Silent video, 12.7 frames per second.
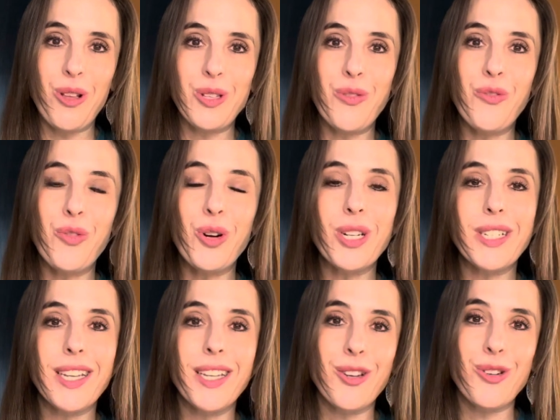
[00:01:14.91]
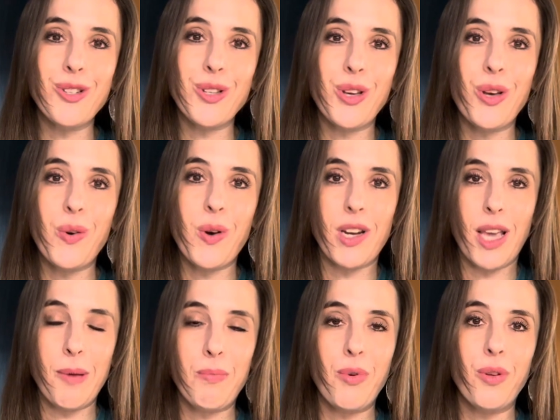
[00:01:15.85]
So 14 years ago on
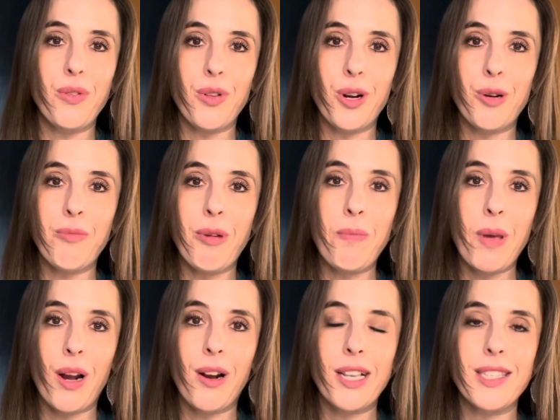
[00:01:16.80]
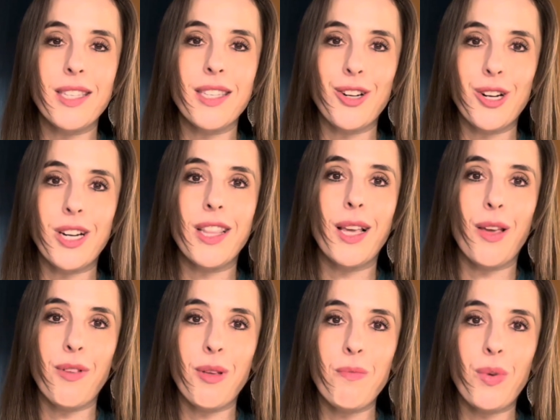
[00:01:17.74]
April 3rd, my parents started the
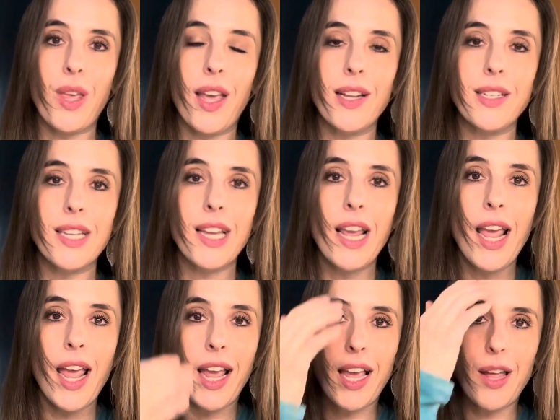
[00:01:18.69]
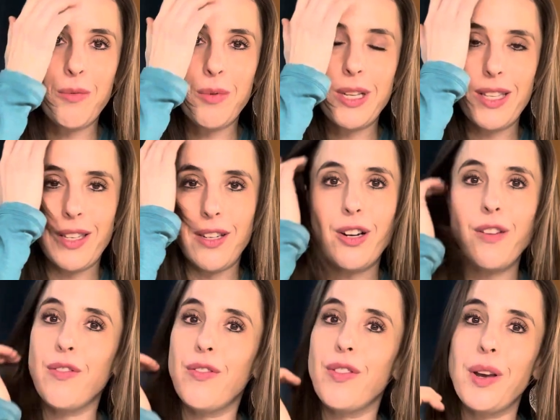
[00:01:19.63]
Giving Plate and we
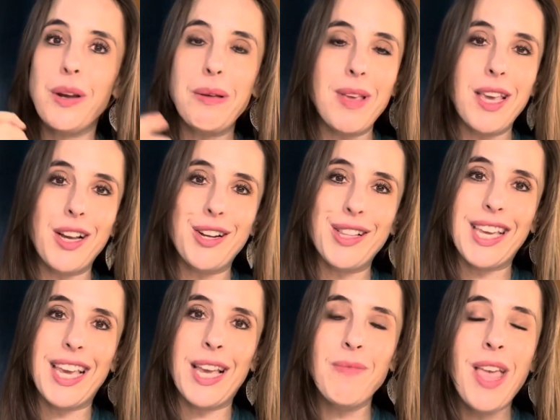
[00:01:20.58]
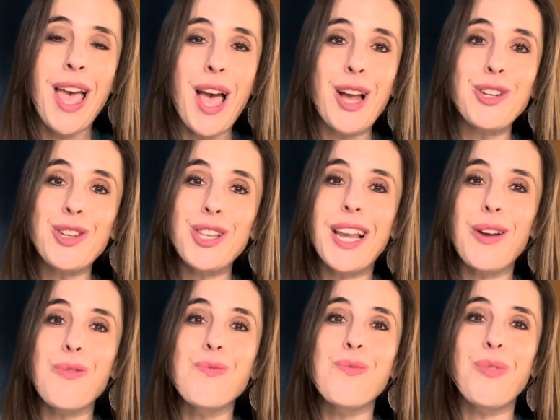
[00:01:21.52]
started very meagerly,
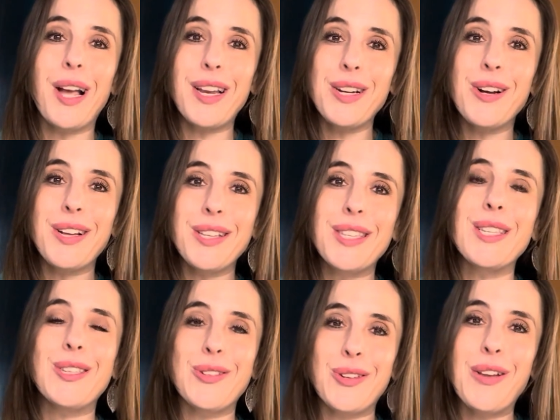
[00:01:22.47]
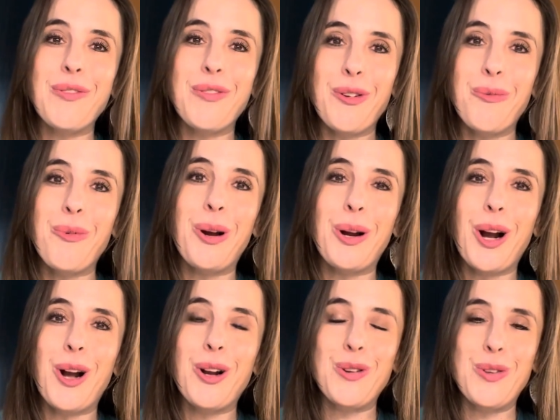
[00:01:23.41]
actually right across the street from where
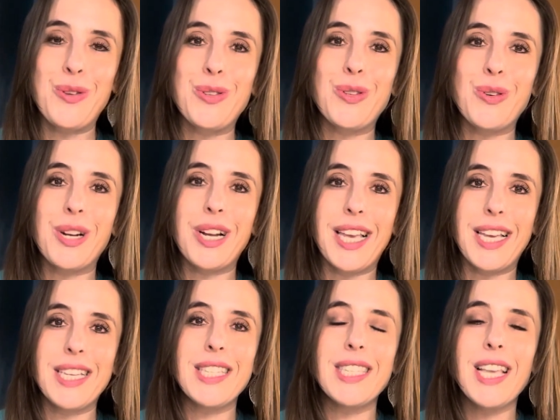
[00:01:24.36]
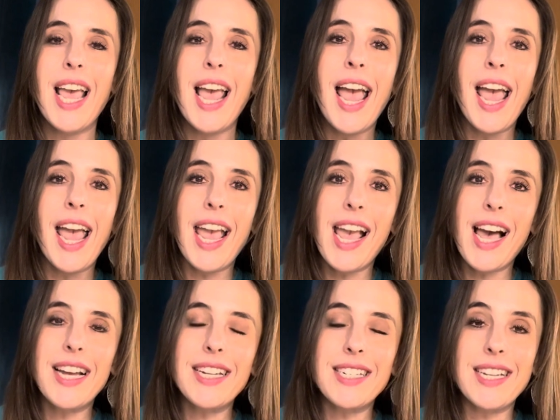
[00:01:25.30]
our new store is.
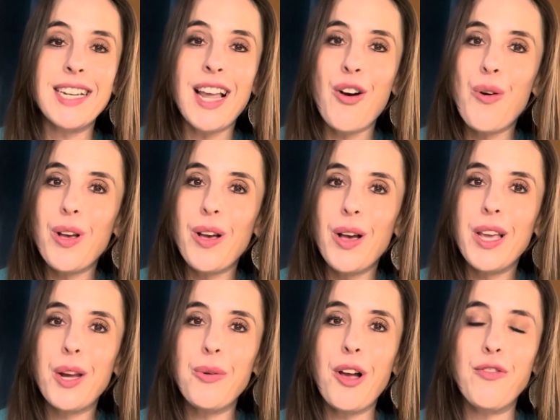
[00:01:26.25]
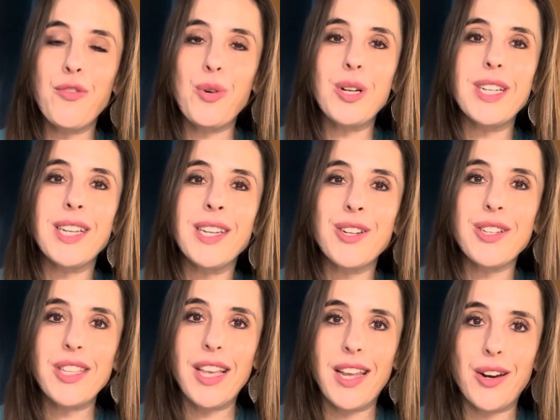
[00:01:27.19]
And now here we are 14
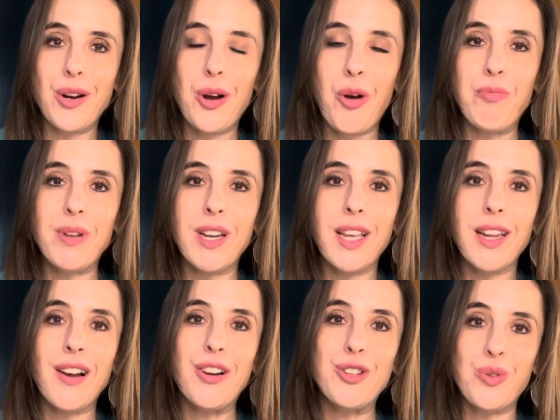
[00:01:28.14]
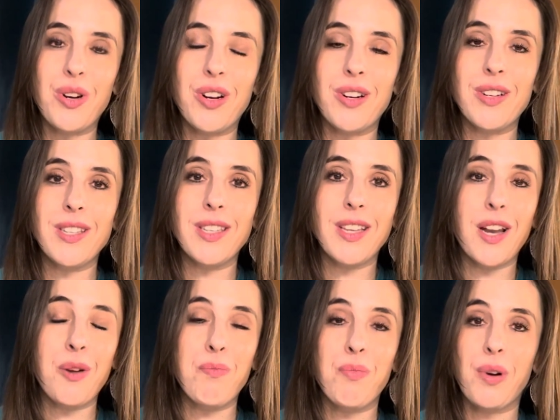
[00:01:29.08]
years later, opening our doors
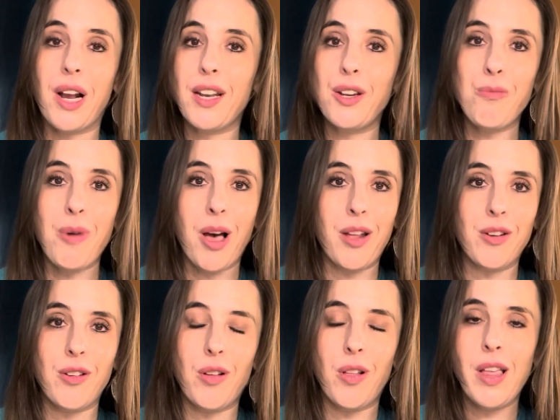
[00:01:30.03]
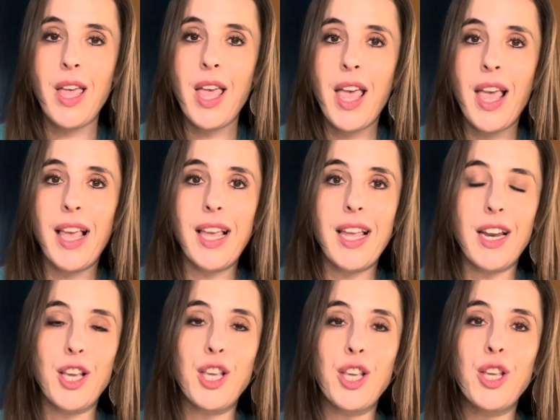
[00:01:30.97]
in a brand new model in
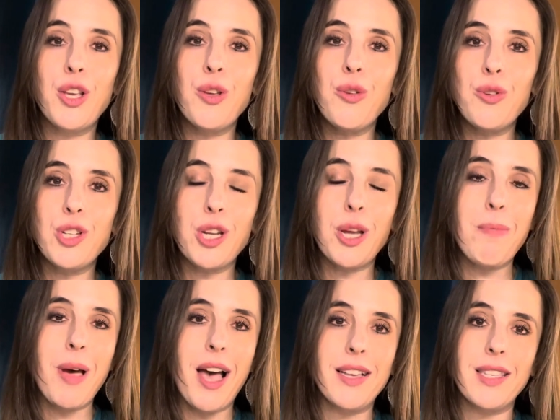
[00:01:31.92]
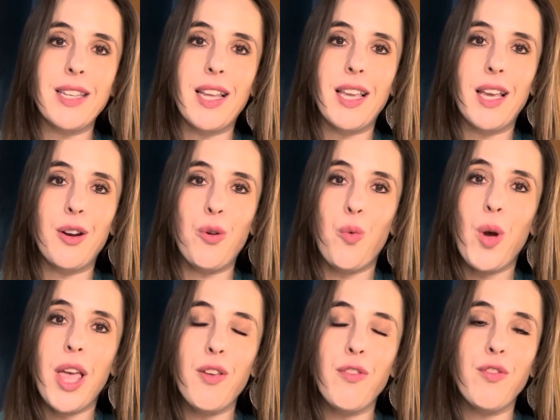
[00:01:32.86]
a huge capacity and a
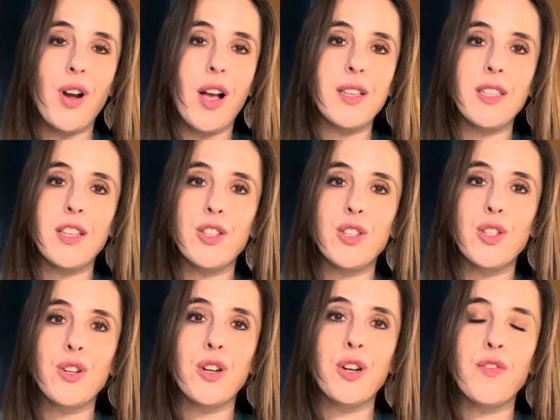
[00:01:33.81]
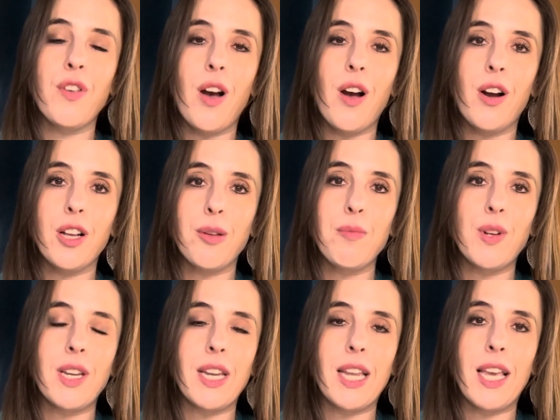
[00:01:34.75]
way for us to serve our
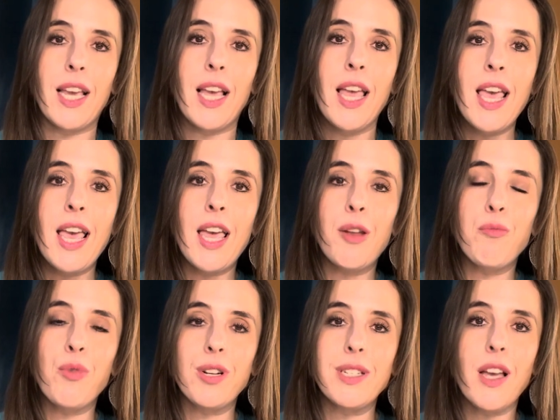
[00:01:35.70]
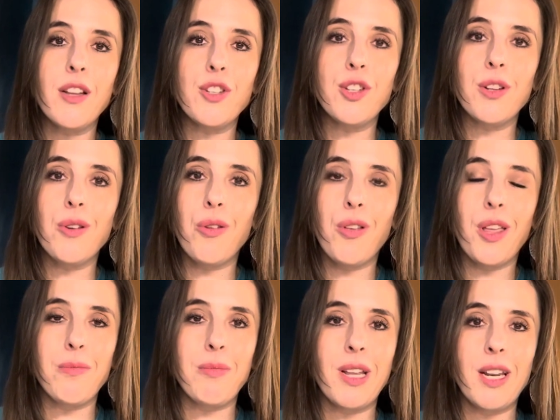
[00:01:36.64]
community in more intentional
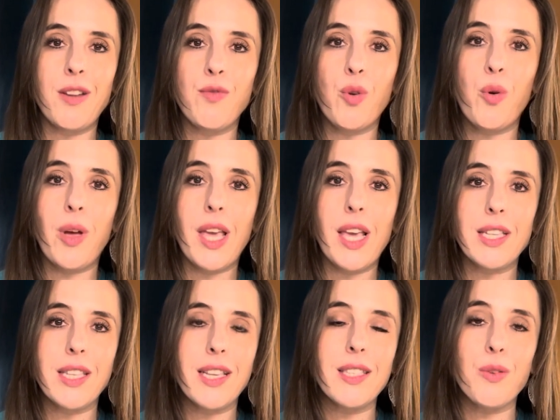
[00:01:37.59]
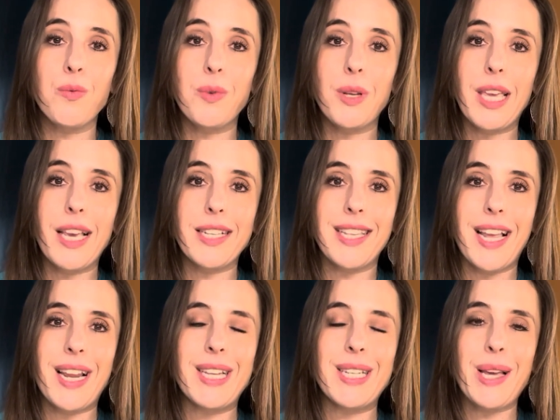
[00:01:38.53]
and meaningful ways. It's a really
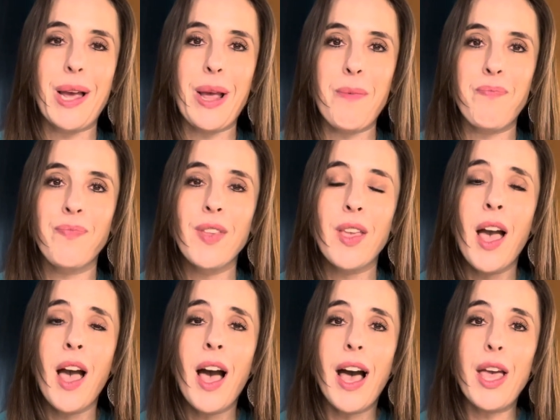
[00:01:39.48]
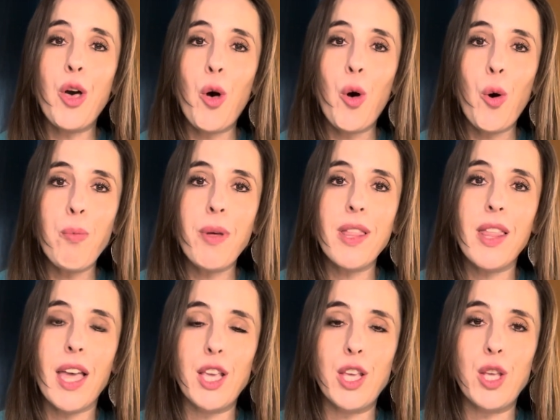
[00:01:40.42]
exciting time. I hope
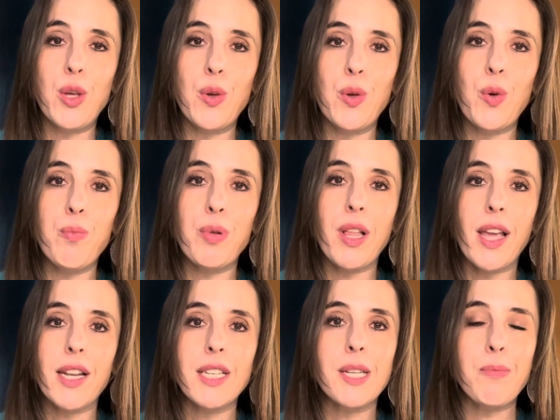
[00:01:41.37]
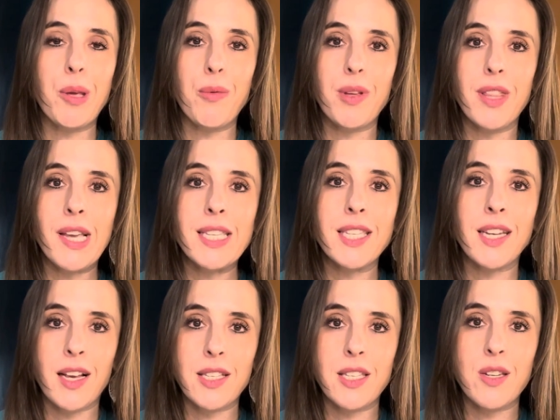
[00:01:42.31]
that you plan to be with us
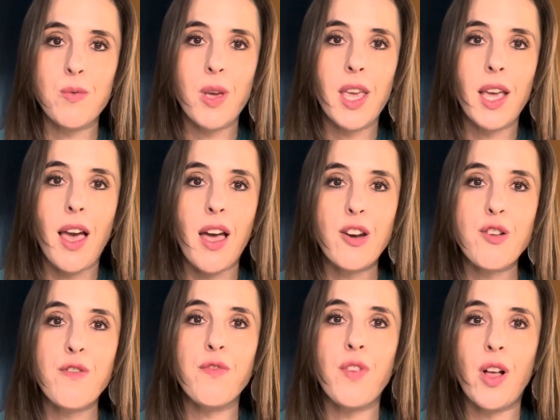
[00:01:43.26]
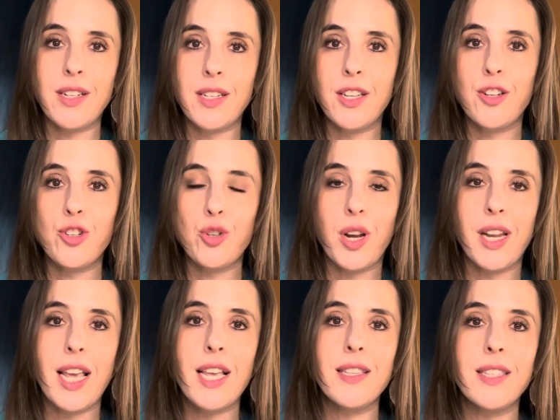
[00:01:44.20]
next week at our volunteer
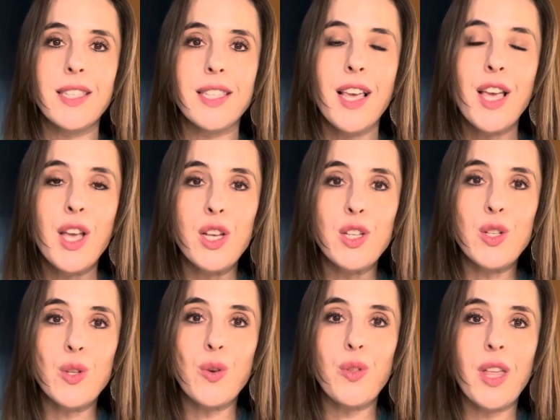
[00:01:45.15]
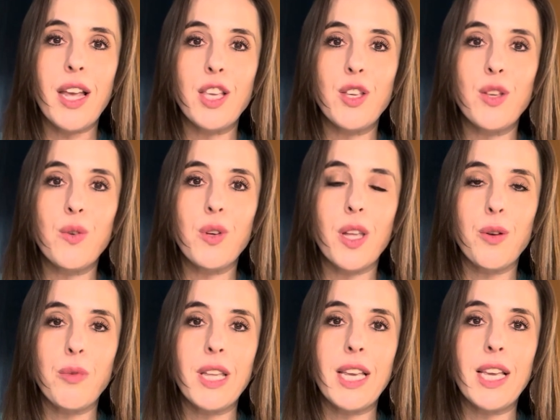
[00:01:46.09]
trainings so that you can
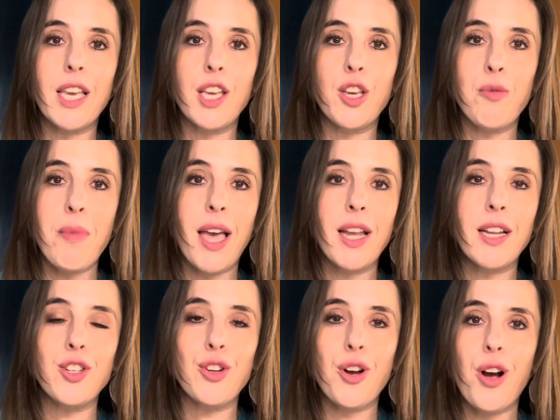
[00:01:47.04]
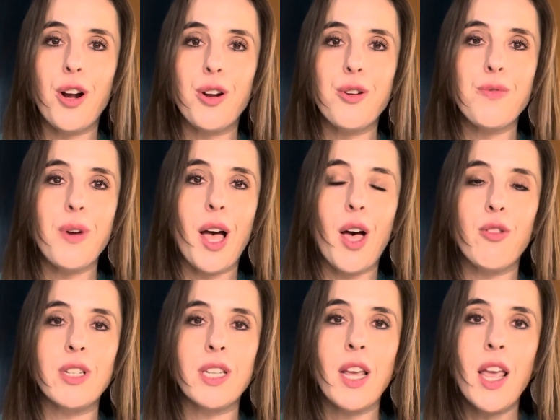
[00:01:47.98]
really get your mind, your heart
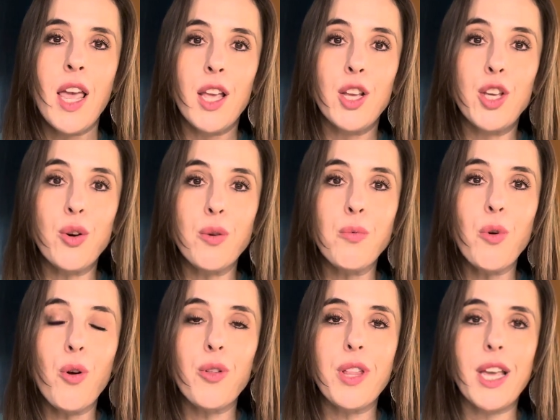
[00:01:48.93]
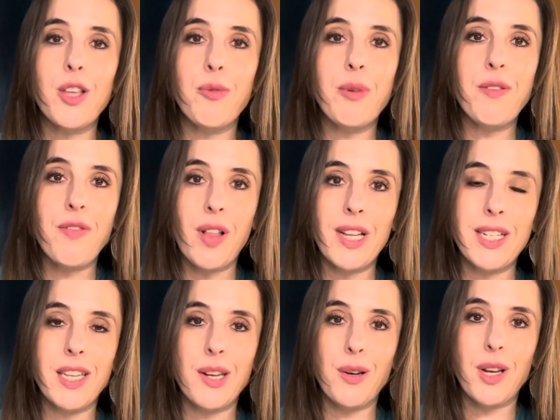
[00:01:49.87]
around your role that you'll be
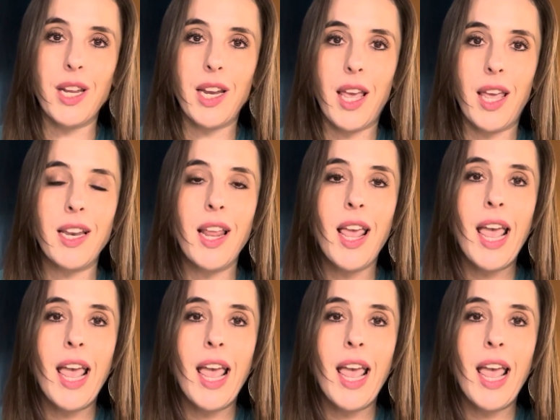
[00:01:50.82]
volunteering in.